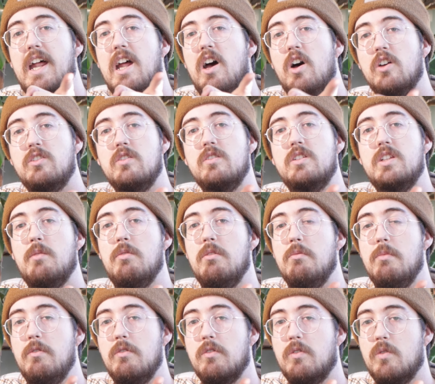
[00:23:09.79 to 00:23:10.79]
I also
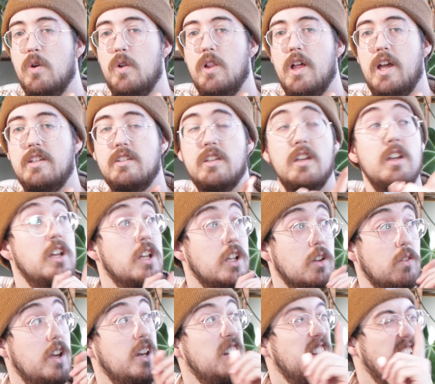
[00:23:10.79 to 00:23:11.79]
supplement with grow lights.
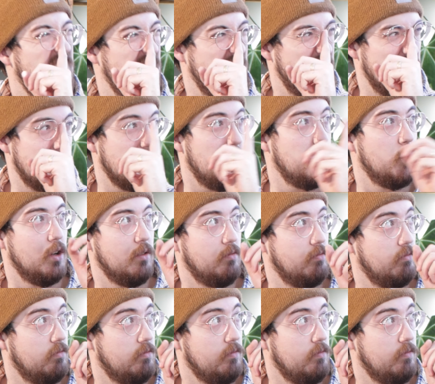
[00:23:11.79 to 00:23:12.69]
Granted, in the summer,